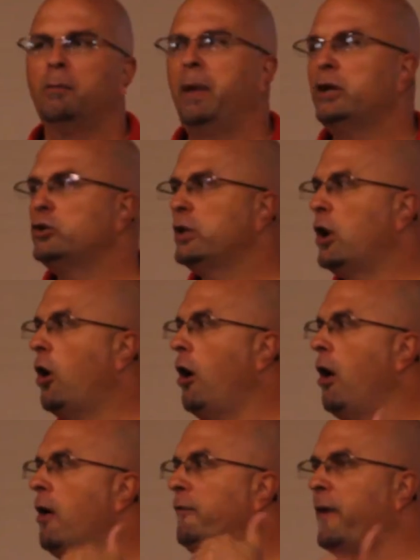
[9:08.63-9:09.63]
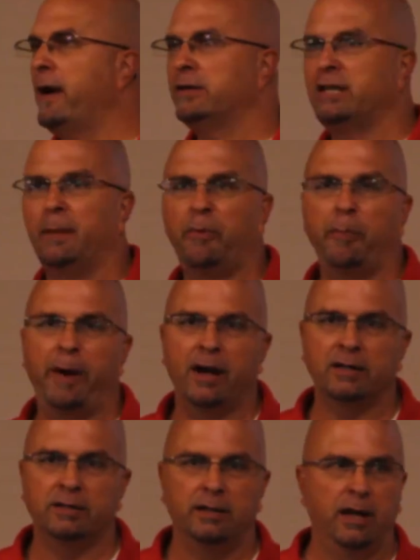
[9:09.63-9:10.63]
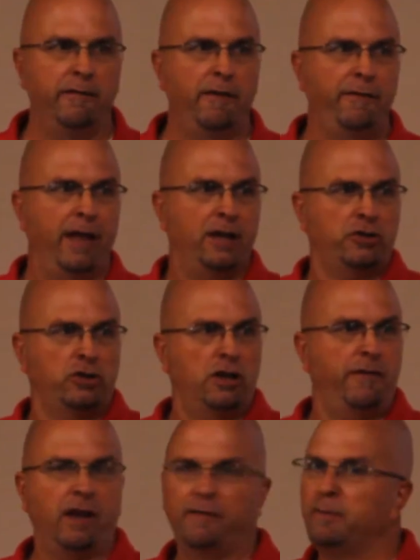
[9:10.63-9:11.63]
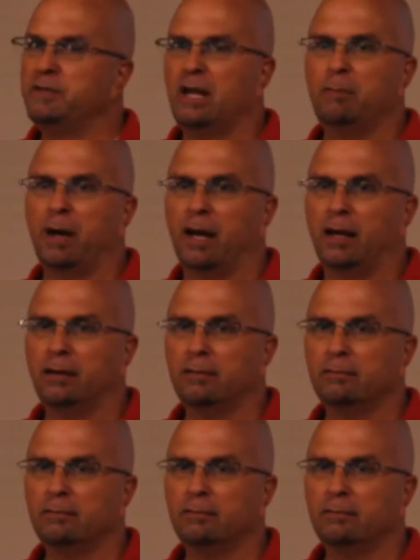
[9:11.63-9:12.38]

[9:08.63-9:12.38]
Make sure that all fire escape repairs, even if you get a certificate from somebody,